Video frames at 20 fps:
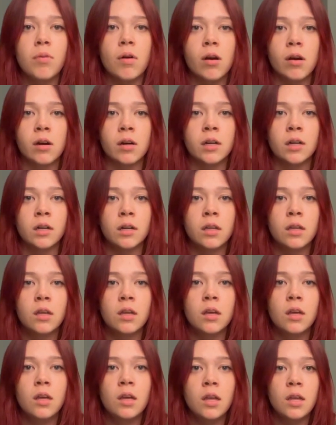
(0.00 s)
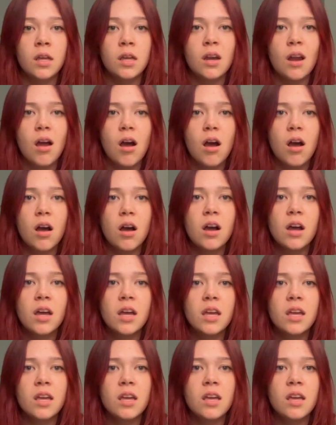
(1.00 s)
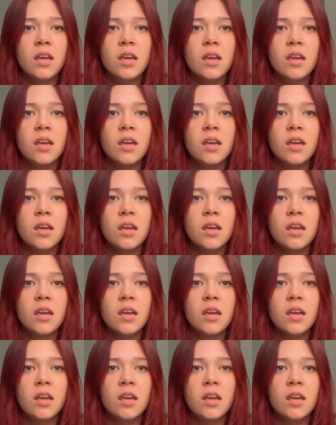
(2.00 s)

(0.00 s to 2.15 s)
apart, and I